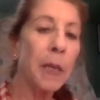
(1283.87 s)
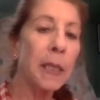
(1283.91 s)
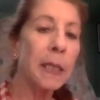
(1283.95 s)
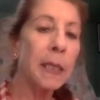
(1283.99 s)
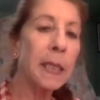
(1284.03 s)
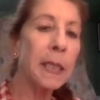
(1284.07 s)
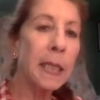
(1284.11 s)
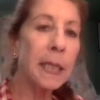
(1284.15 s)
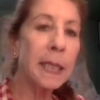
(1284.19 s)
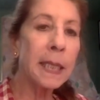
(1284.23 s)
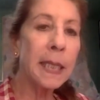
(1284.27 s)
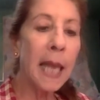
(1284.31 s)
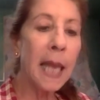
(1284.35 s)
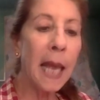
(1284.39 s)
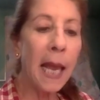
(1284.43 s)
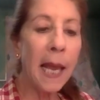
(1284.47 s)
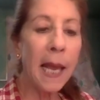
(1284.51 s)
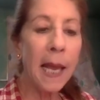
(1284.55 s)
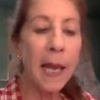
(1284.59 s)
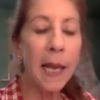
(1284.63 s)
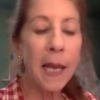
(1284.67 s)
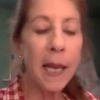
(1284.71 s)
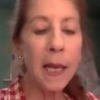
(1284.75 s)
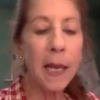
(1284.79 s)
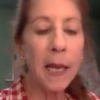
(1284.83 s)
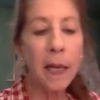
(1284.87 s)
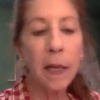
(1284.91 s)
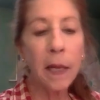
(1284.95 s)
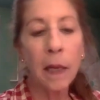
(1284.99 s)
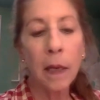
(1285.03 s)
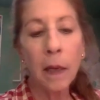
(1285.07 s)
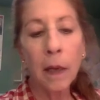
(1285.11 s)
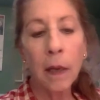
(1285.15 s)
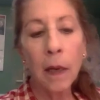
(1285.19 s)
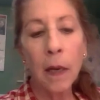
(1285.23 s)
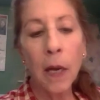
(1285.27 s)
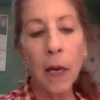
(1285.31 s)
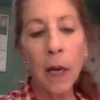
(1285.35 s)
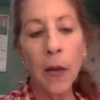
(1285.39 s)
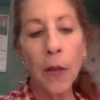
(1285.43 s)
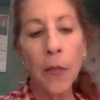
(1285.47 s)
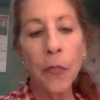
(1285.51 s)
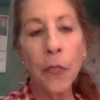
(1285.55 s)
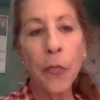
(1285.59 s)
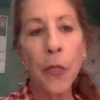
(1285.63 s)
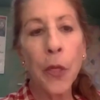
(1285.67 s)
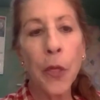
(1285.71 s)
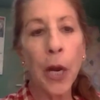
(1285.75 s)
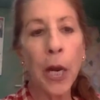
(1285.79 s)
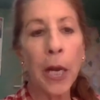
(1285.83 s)
Today,
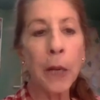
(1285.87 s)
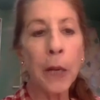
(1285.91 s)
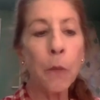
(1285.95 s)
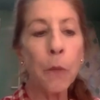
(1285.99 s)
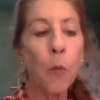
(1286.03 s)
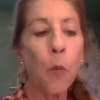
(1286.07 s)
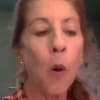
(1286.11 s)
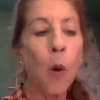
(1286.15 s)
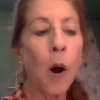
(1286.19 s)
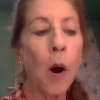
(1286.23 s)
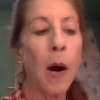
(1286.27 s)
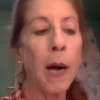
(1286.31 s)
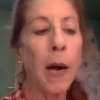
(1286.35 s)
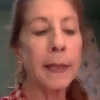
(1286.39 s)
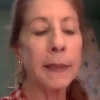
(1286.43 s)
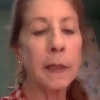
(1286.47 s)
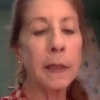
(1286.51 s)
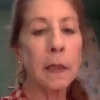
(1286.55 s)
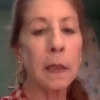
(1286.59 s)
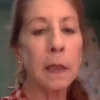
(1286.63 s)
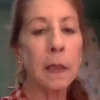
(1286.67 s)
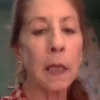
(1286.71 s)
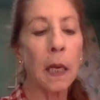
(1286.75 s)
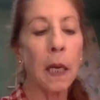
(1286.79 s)
they want